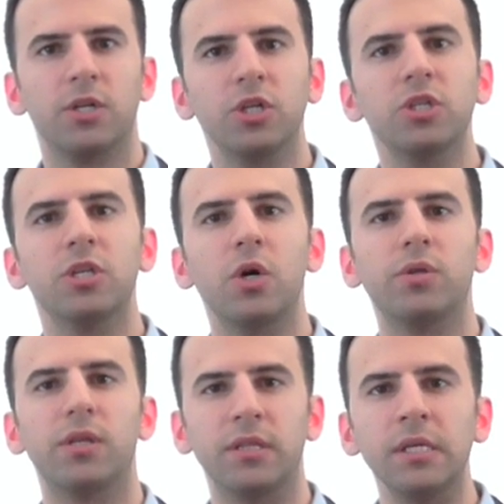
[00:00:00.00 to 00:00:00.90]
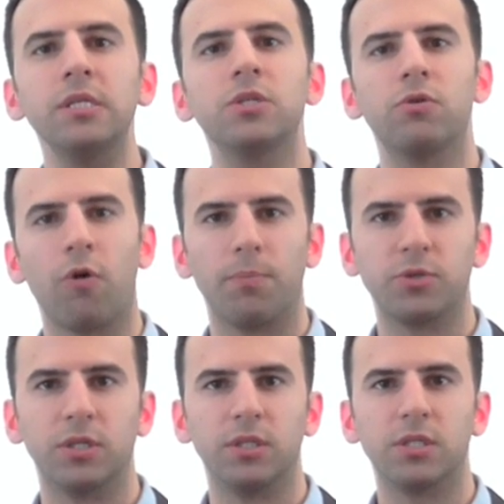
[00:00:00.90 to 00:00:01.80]
Just know that these are your
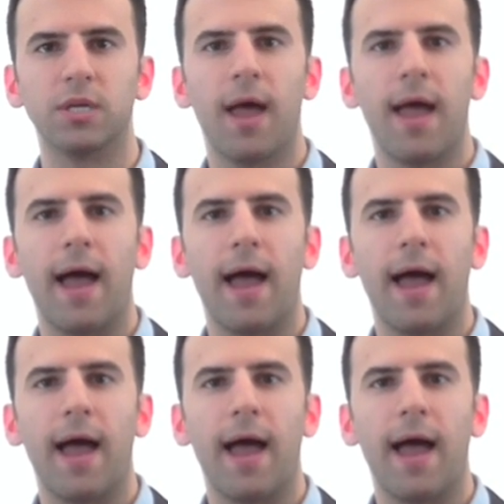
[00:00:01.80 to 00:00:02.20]
options